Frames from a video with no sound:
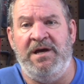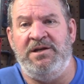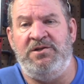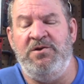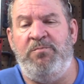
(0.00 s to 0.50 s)

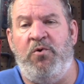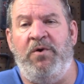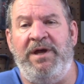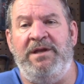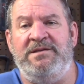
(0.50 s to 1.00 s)
two
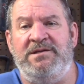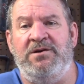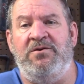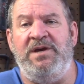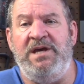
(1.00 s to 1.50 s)
point
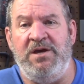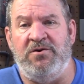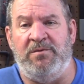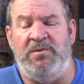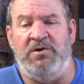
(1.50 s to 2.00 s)
oh
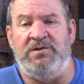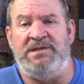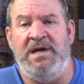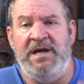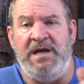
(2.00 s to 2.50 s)
EcoBoost,